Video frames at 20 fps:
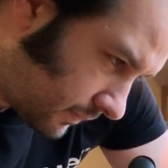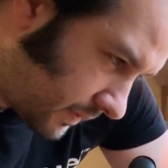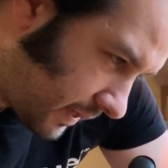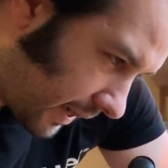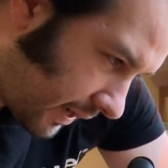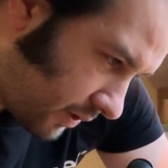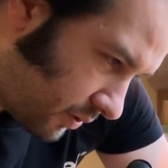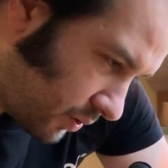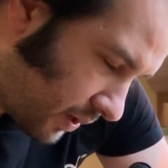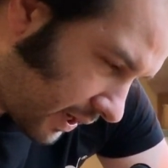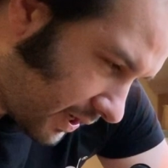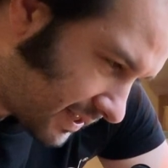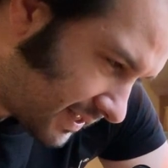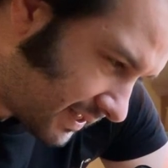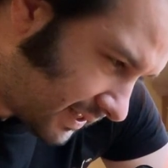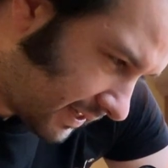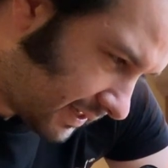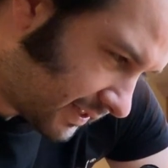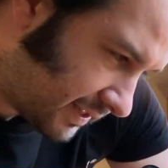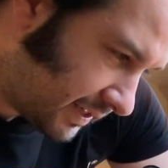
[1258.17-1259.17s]
yeah, you get
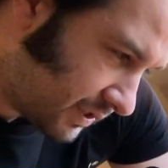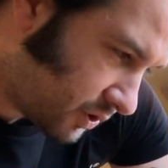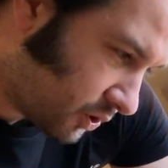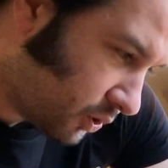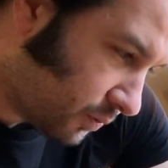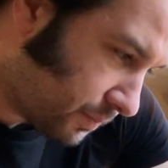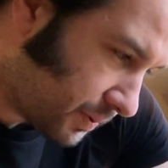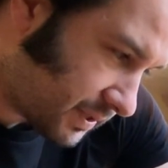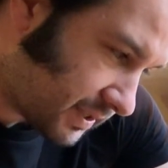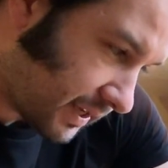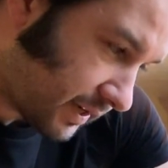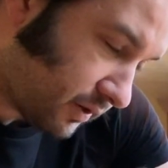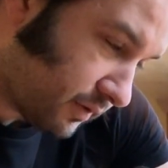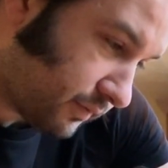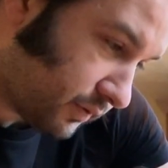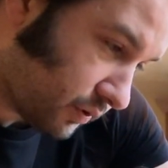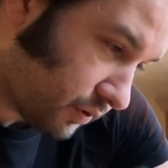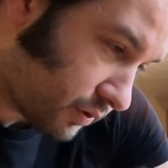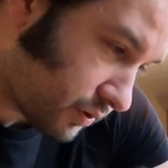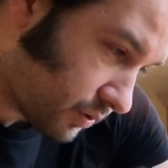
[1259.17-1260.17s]
62%
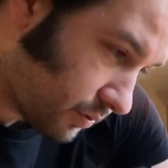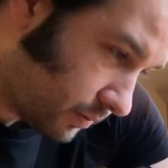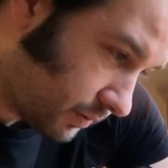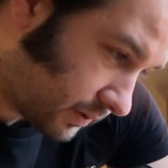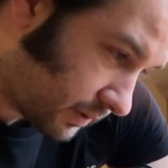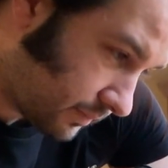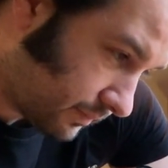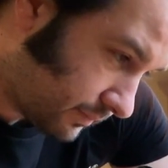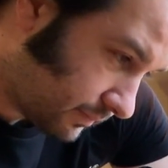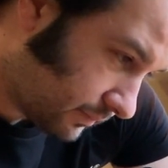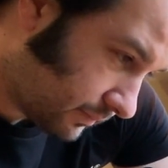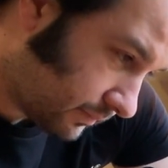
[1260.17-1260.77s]
of your salt.